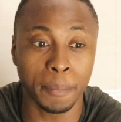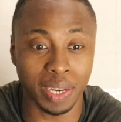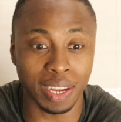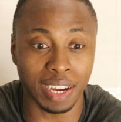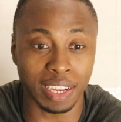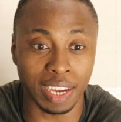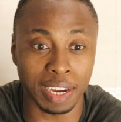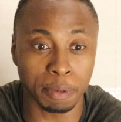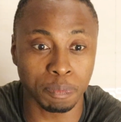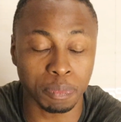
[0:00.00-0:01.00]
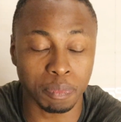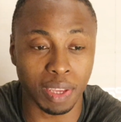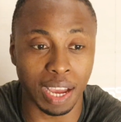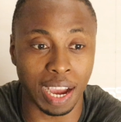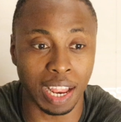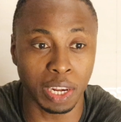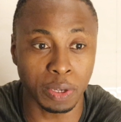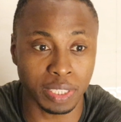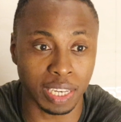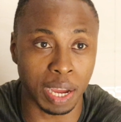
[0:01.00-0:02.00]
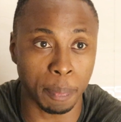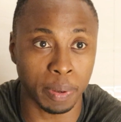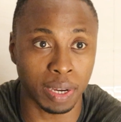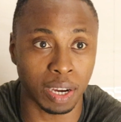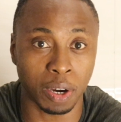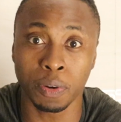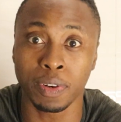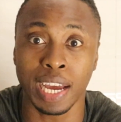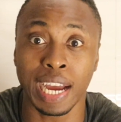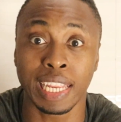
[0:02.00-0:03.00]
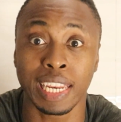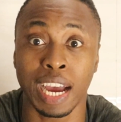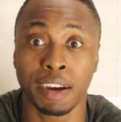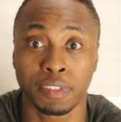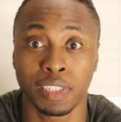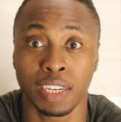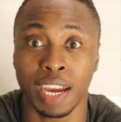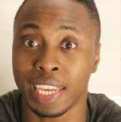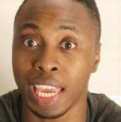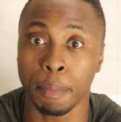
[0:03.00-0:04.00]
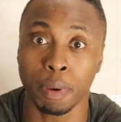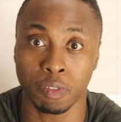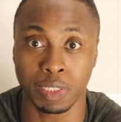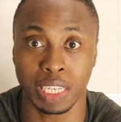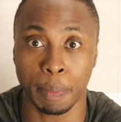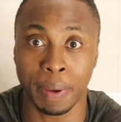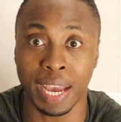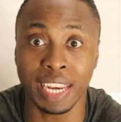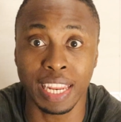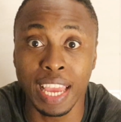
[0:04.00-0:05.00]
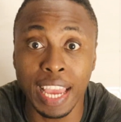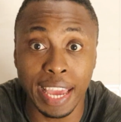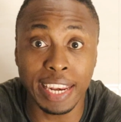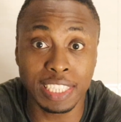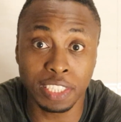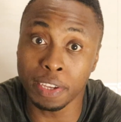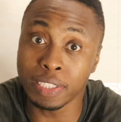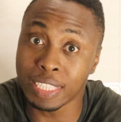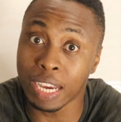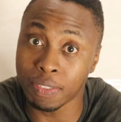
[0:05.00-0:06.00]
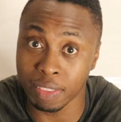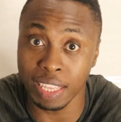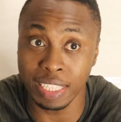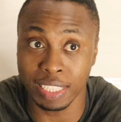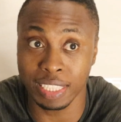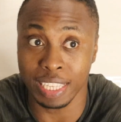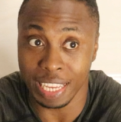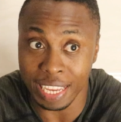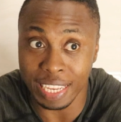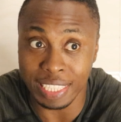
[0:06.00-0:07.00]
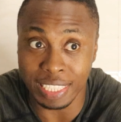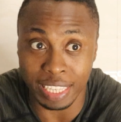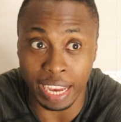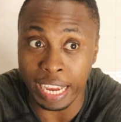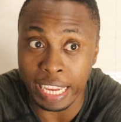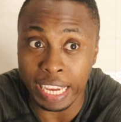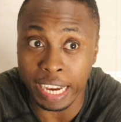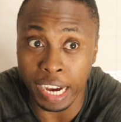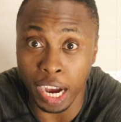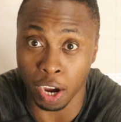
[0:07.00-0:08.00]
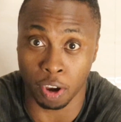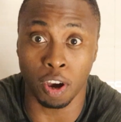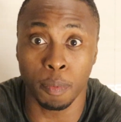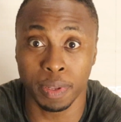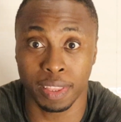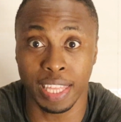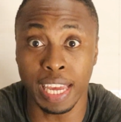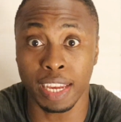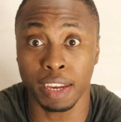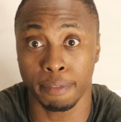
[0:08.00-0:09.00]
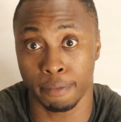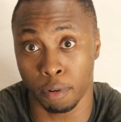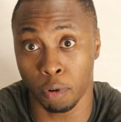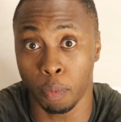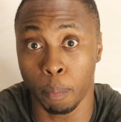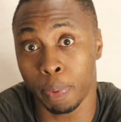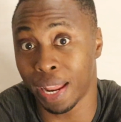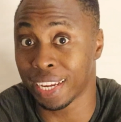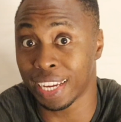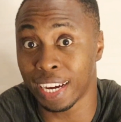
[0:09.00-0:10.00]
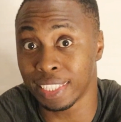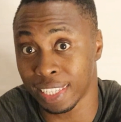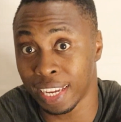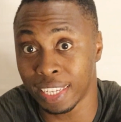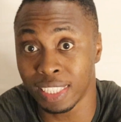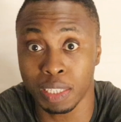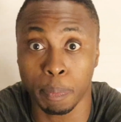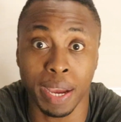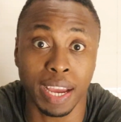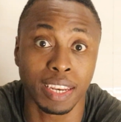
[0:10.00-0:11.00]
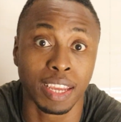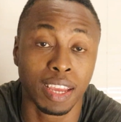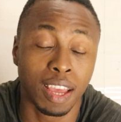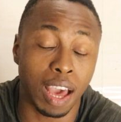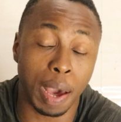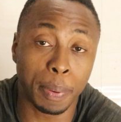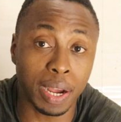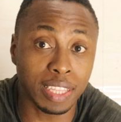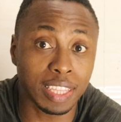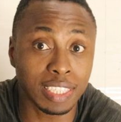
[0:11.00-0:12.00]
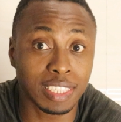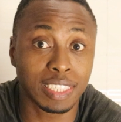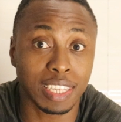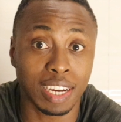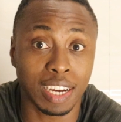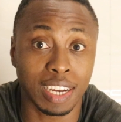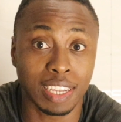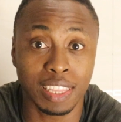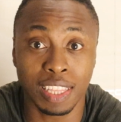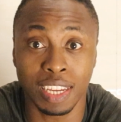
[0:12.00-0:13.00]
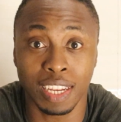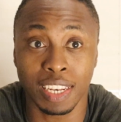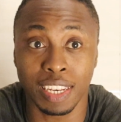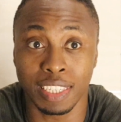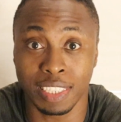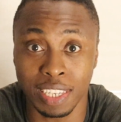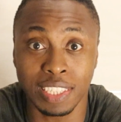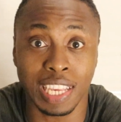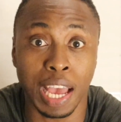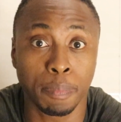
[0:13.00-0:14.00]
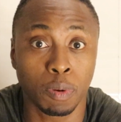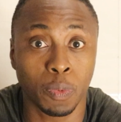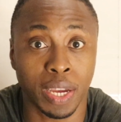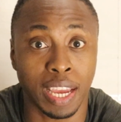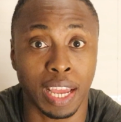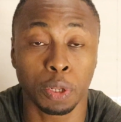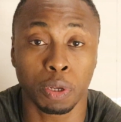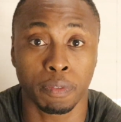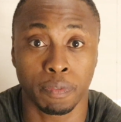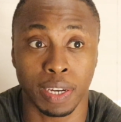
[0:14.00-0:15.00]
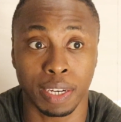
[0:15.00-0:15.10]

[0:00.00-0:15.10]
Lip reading: But I looked it up online after I came back from Japan, and it turns out this is a common thing for black guys in Japan. Apparently, that does happen where a lot of